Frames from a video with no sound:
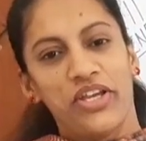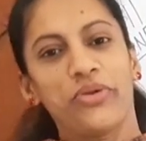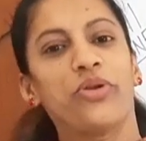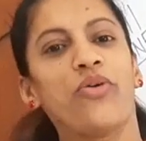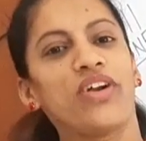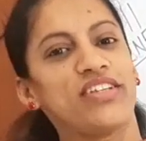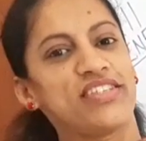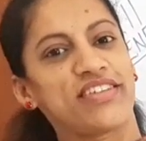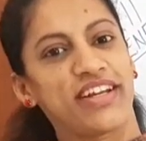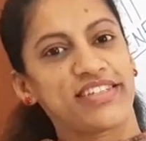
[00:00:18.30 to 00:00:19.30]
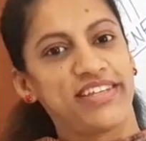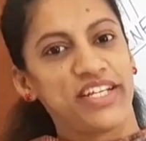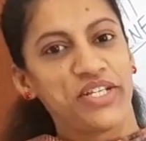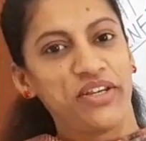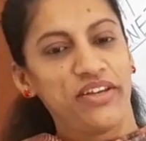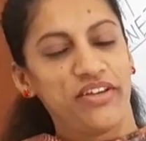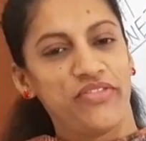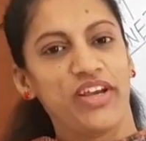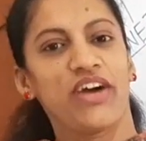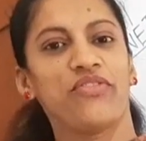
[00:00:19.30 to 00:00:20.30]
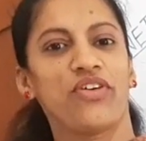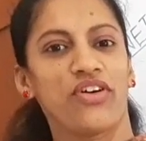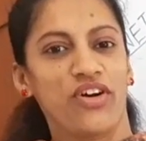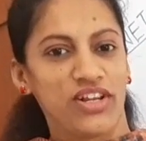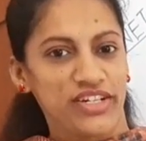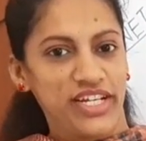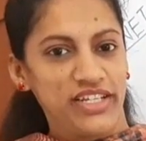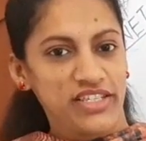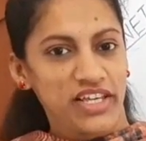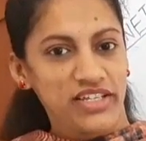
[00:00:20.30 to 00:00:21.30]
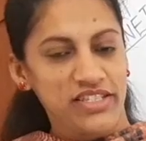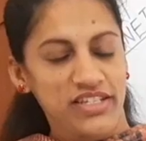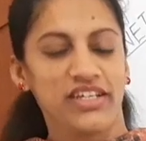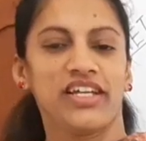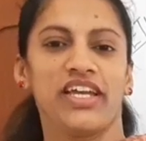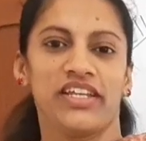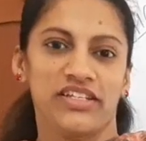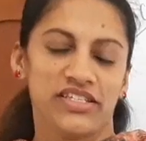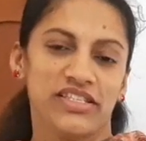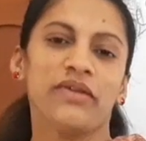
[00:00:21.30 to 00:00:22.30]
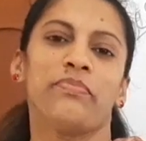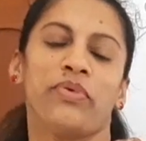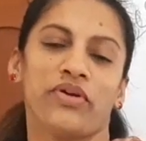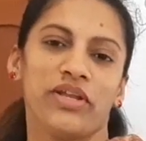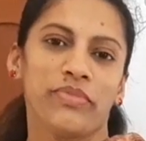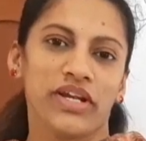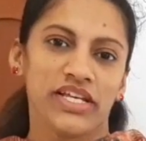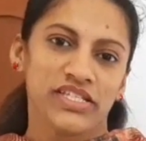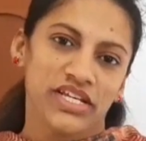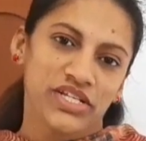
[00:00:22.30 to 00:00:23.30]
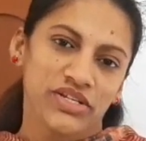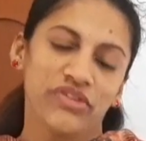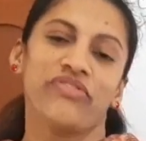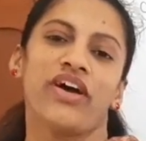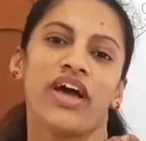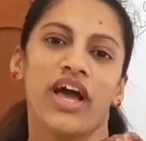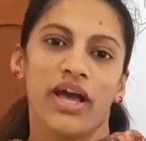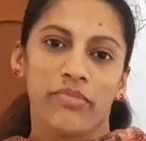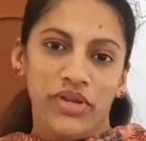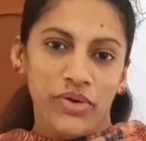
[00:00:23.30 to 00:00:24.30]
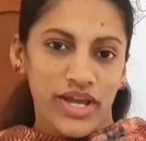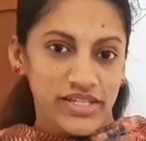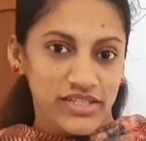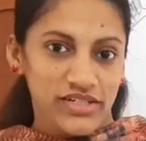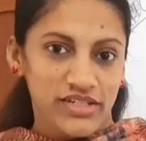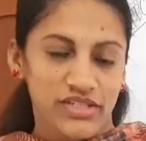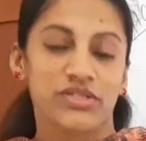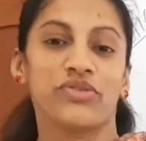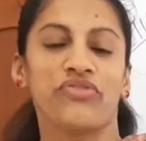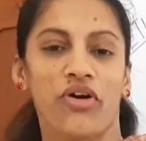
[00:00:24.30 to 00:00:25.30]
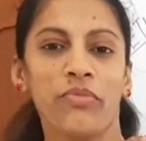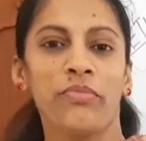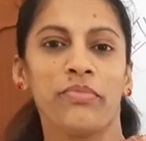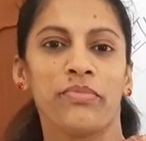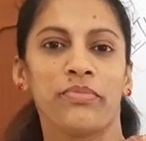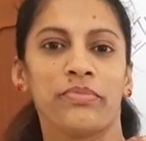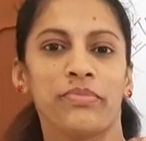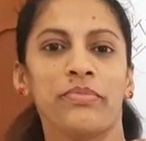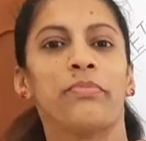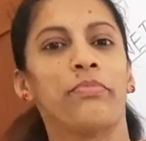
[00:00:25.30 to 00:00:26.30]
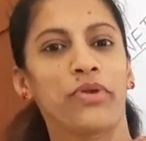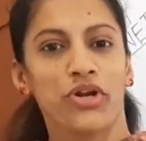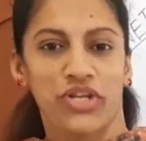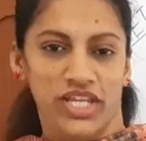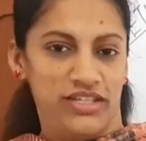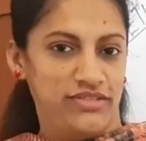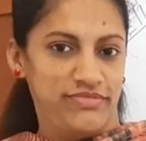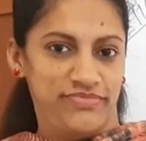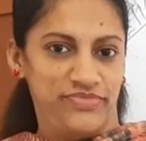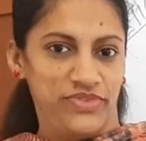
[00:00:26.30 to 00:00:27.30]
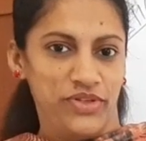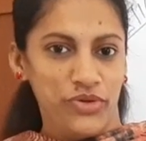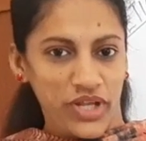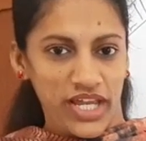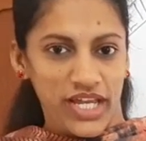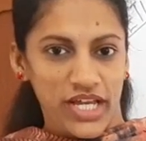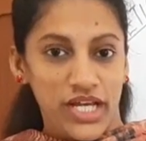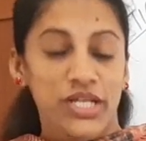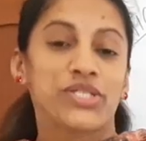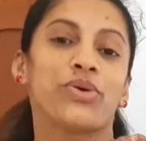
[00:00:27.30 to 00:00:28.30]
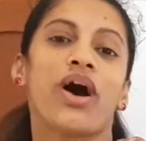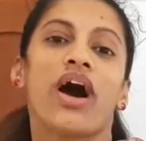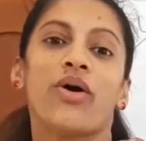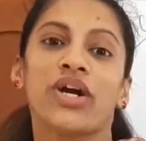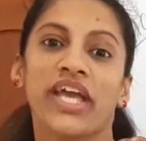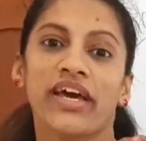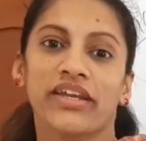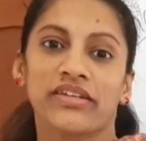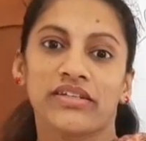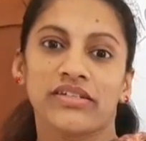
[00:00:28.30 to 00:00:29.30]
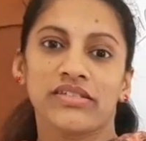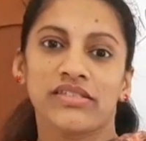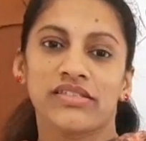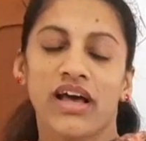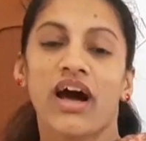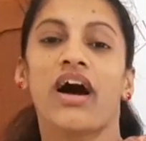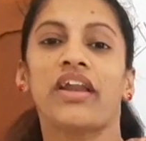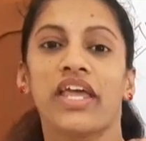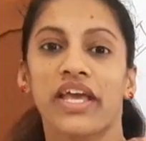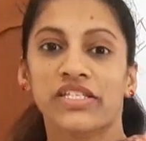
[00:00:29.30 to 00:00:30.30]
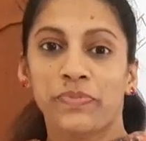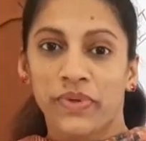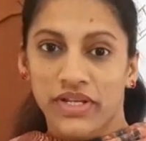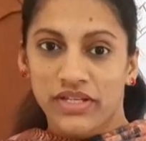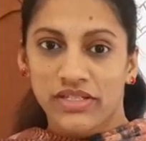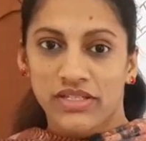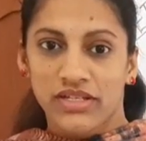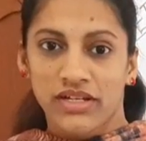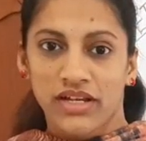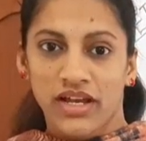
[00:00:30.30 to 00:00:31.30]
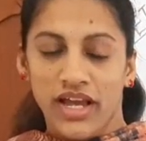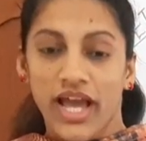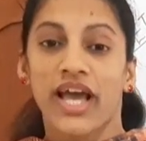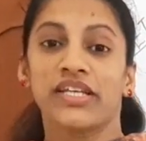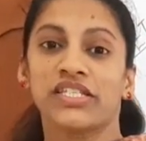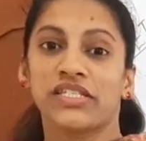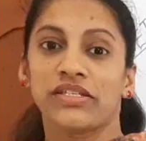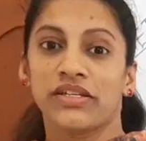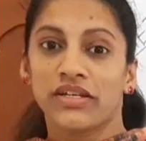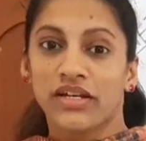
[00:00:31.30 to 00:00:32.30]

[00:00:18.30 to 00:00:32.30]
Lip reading: You know what is translation? We have already discussed. It is the polymerization of amino acids to form protein. Okay, so our characters are expressed as